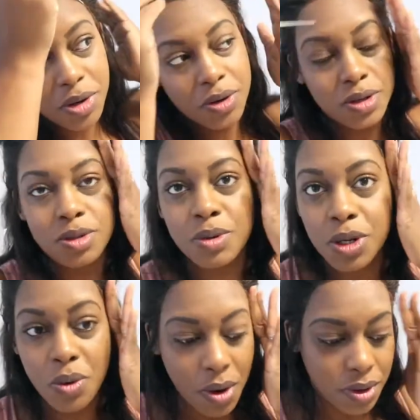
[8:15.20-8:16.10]
your girl just want
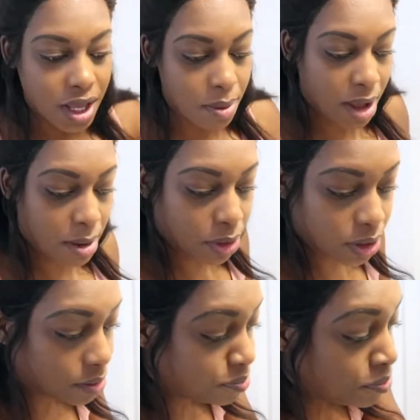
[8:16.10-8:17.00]
to go out and get
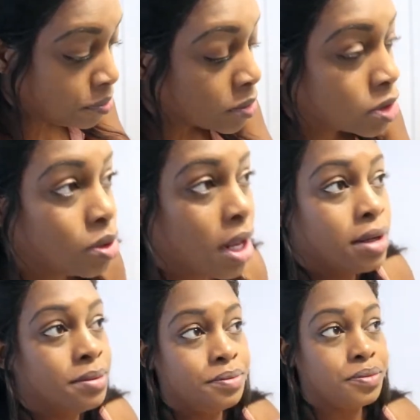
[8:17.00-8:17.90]
pampered. So
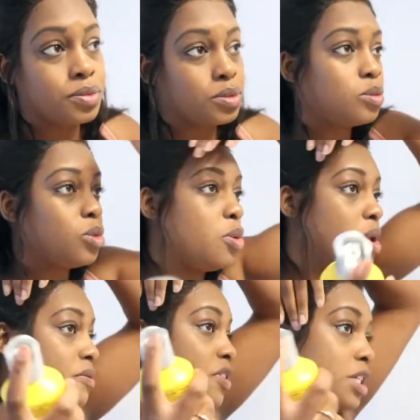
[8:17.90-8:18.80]
then
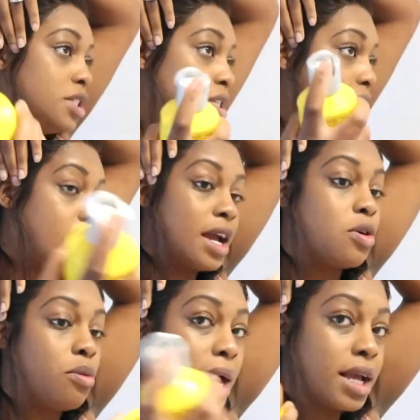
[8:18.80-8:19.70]
when I finish this, I
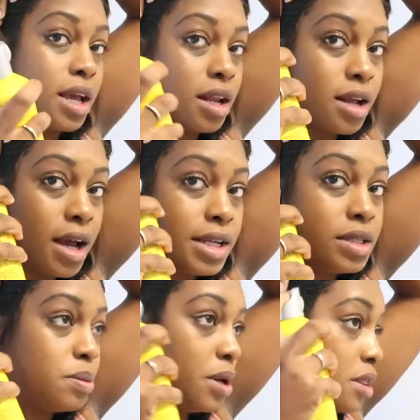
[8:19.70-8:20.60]
go back in,
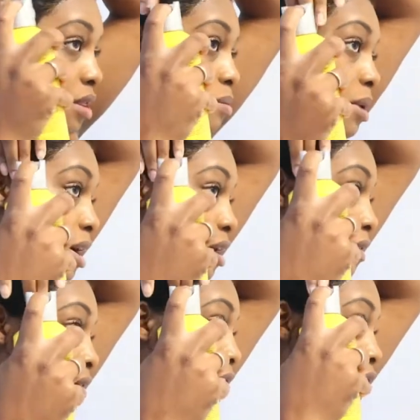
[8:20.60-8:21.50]
guys, with
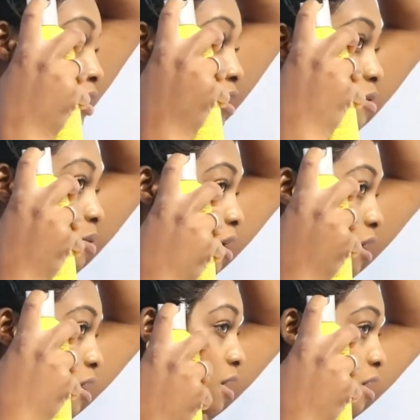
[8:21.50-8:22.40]
my freezing
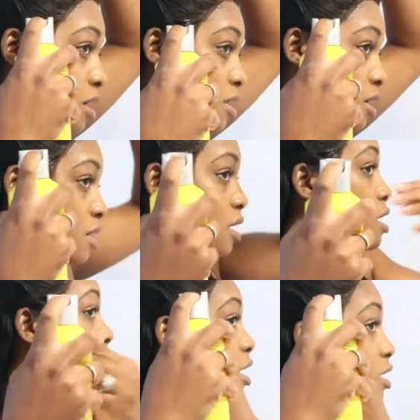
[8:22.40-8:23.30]
spray, and
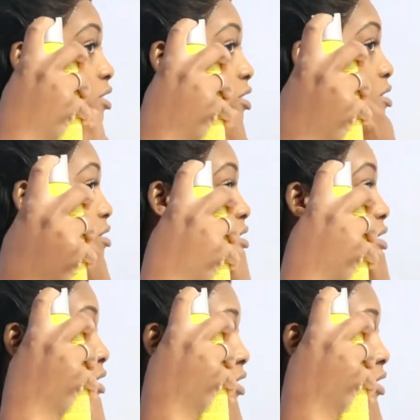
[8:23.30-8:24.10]
I just